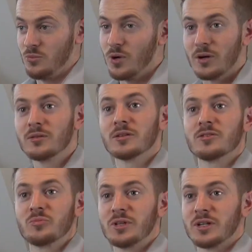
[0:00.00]
Well,
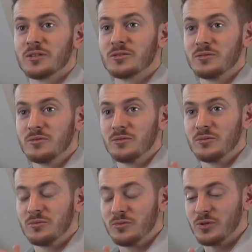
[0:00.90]
it's because
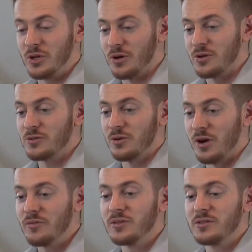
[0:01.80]
the cars
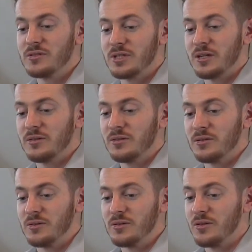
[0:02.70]
often set
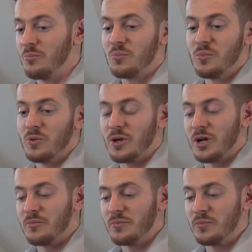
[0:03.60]

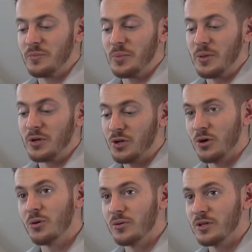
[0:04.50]
a
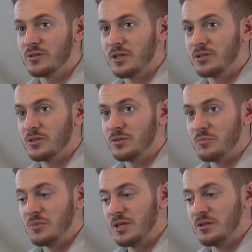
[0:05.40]
code doesn't
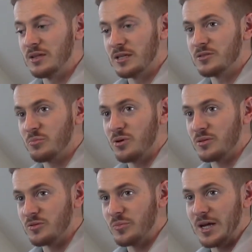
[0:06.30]
necessarily mean that's the
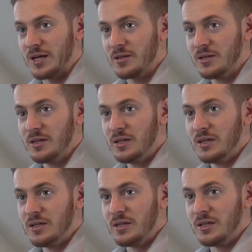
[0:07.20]
part that's bad.
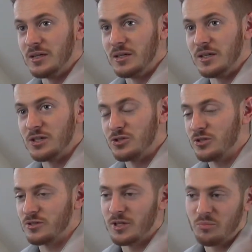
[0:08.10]
It's
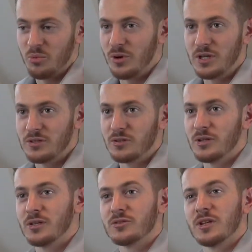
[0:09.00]
just like pointing
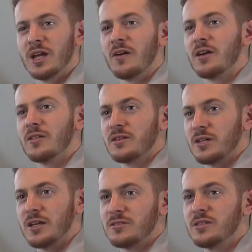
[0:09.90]
to, here's an area
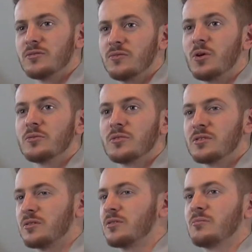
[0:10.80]
that I see a fault.
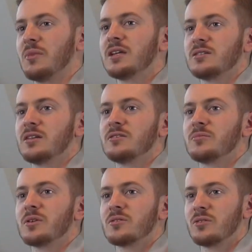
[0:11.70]
This doesn't make
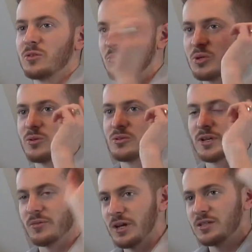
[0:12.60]
sense to me. So the computer's
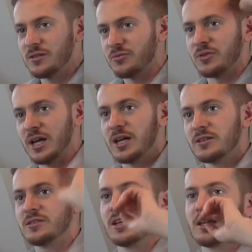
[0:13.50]
like raising a
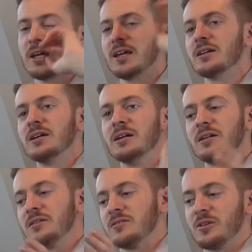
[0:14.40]
flag saying, hey,
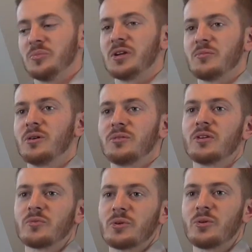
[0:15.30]
something about
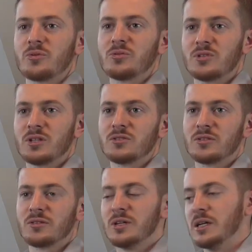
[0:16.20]
that rear O2
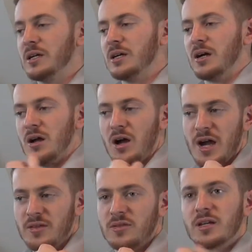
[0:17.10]
sensor,
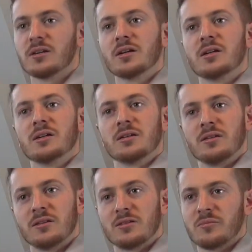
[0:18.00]
I think,
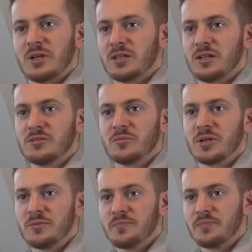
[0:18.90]
doesn't make sense to me.